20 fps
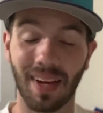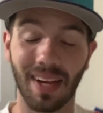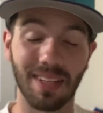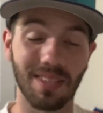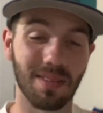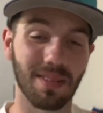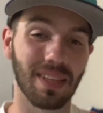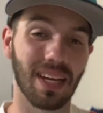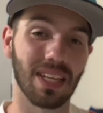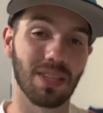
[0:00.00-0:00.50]

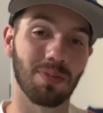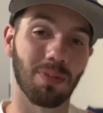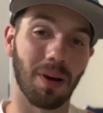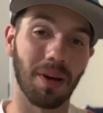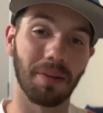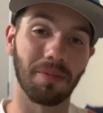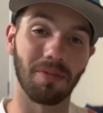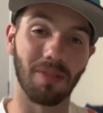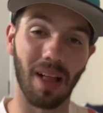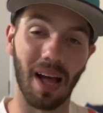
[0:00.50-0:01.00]
And so that's
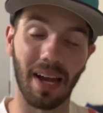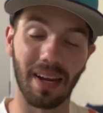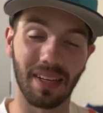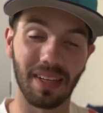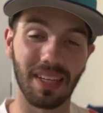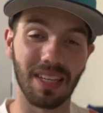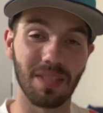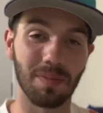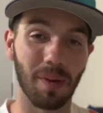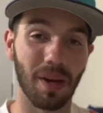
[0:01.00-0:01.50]
why
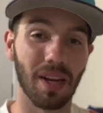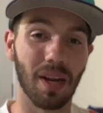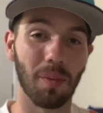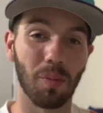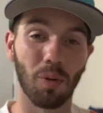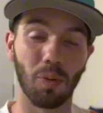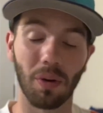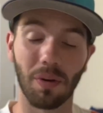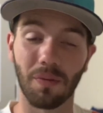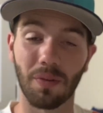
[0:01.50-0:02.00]
Vladdy is my
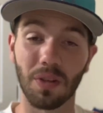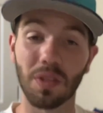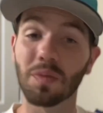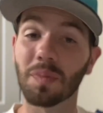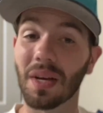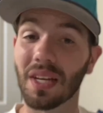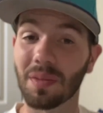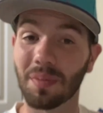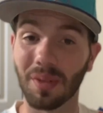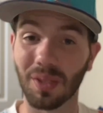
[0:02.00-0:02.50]
number one
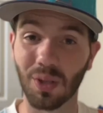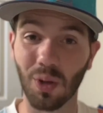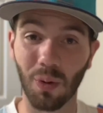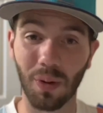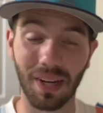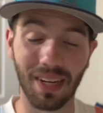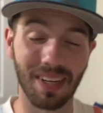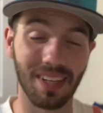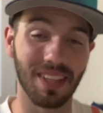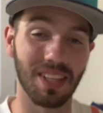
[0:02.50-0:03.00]
first baseman
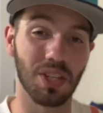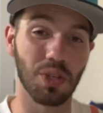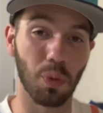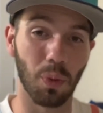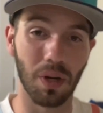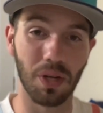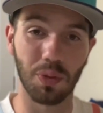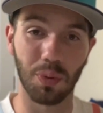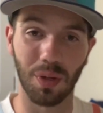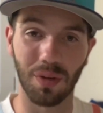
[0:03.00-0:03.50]
going into the
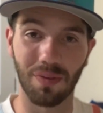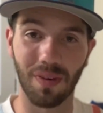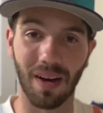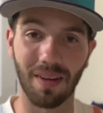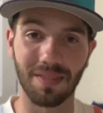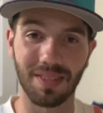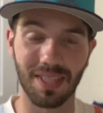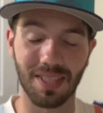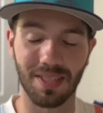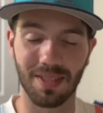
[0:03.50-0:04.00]

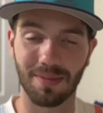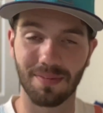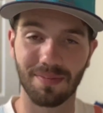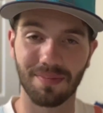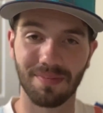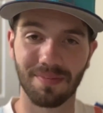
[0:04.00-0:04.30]
2025 season.